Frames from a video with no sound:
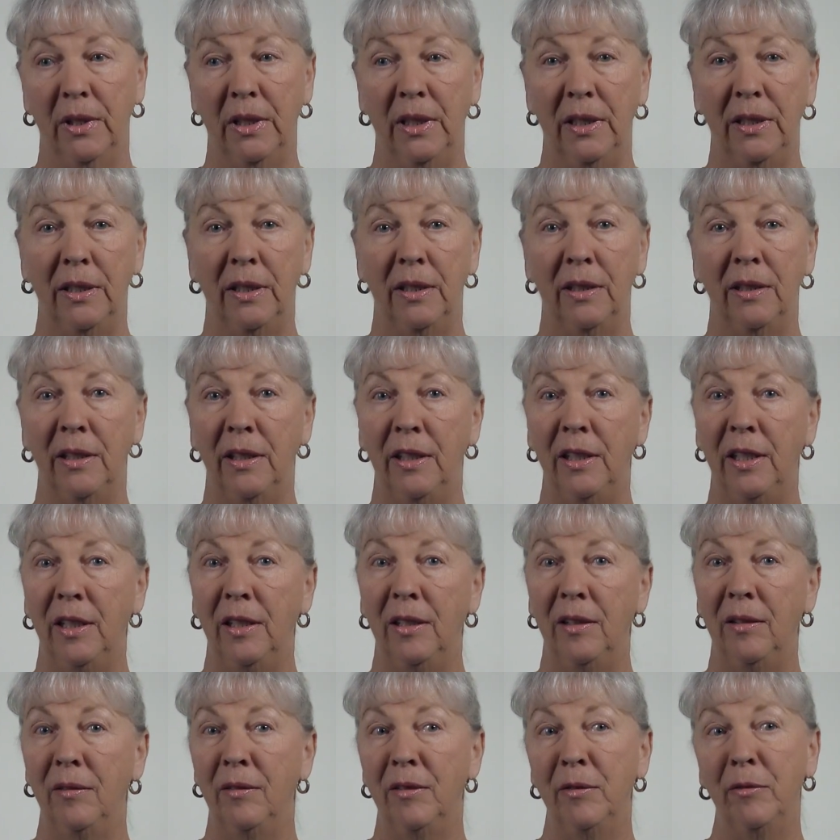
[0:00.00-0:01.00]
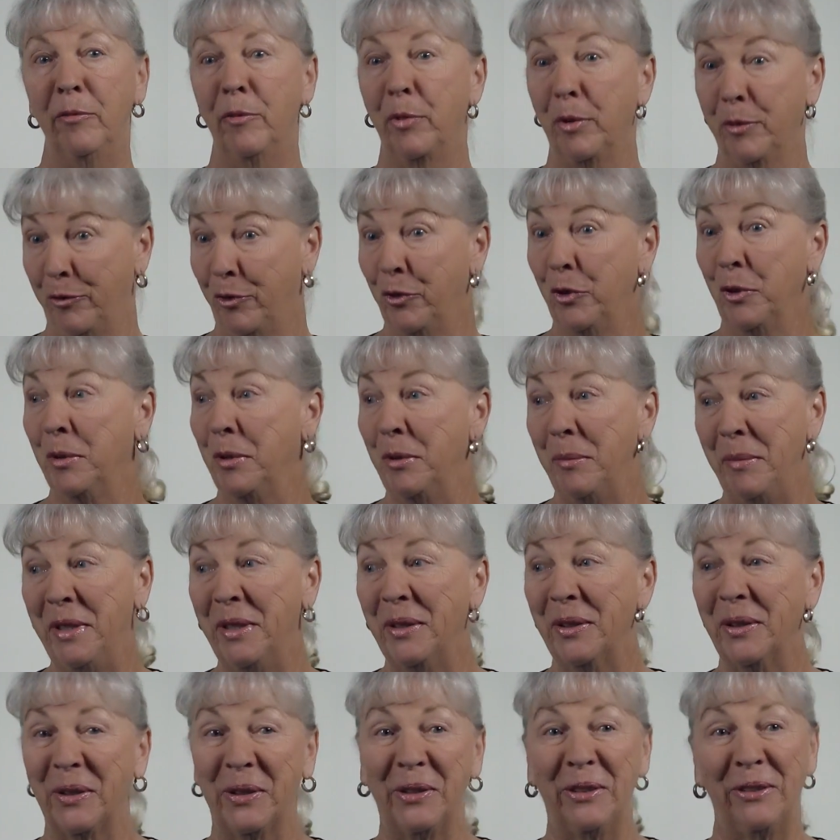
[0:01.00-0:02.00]
and he performed a
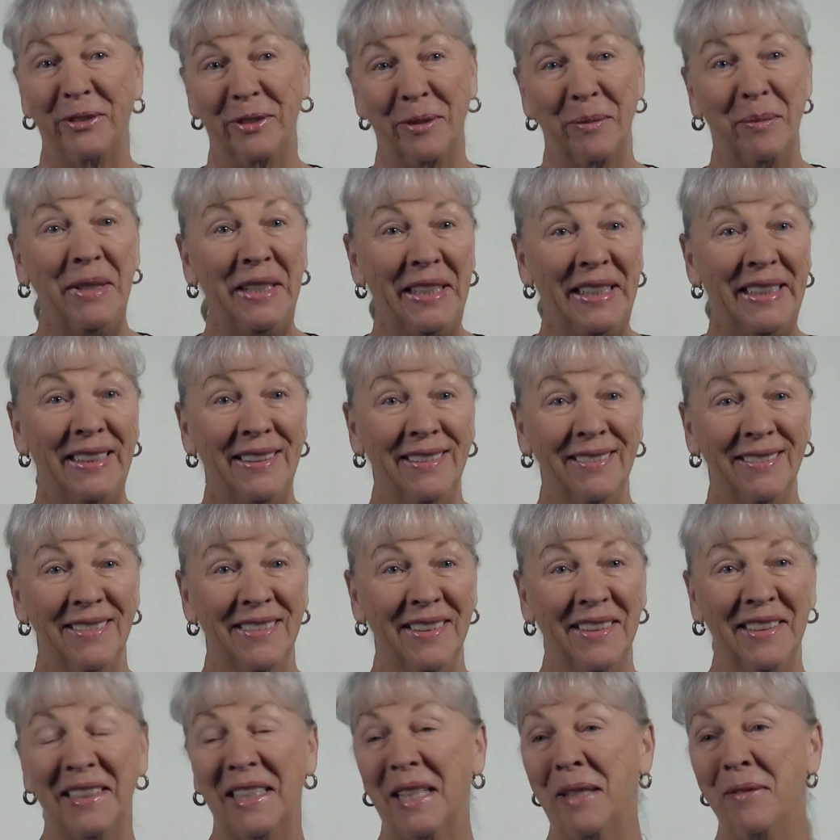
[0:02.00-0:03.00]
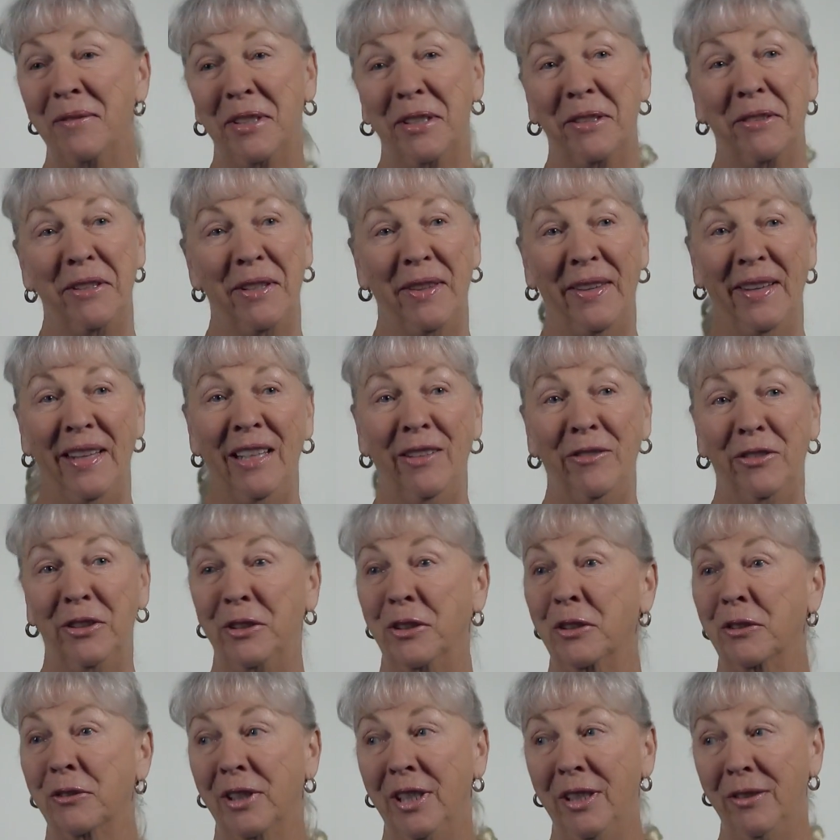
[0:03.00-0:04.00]
miracle for me, and I'm very
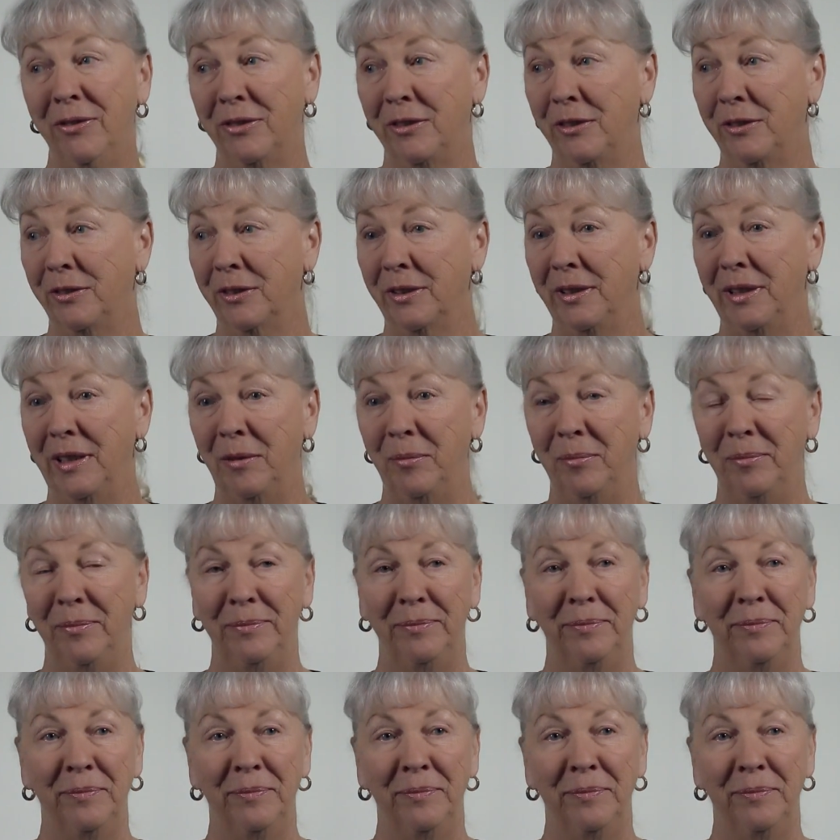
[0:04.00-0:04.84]
thankful and grateful for him.